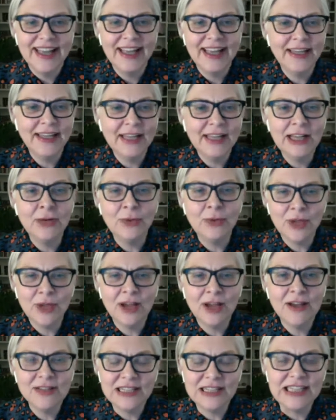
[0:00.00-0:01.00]
And here we
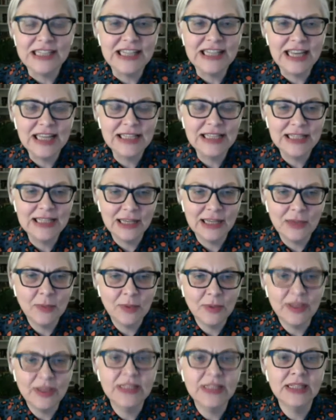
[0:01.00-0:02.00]
are today
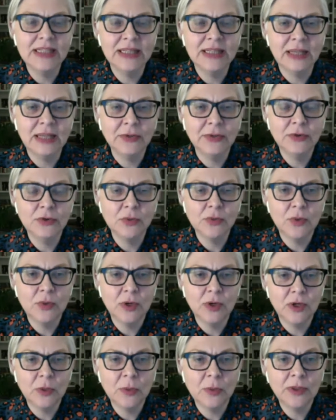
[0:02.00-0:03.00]
celebrating that good
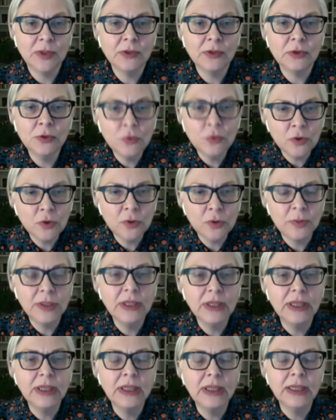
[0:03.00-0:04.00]
work. But
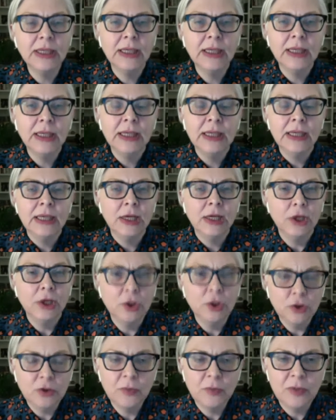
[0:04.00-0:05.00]
normally,
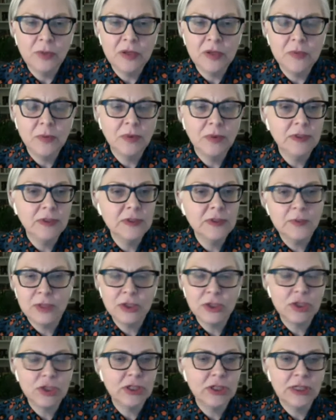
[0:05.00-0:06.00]
good people,
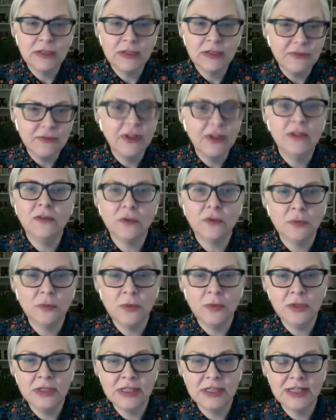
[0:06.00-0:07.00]
especially in faith
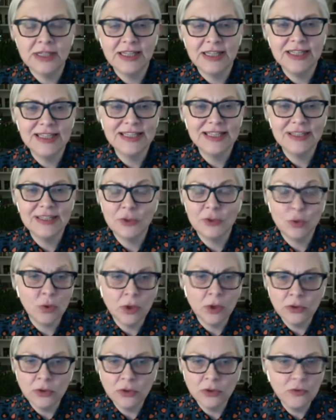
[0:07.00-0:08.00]
communities who
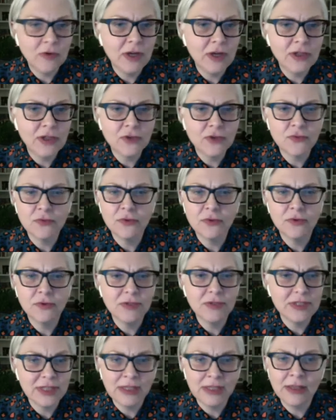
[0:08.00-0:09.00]
are on the
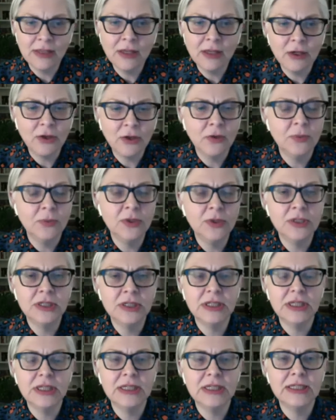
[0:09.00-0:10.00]
grassroots in their
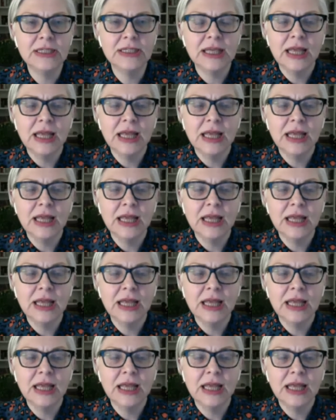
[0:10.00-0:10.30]
communities,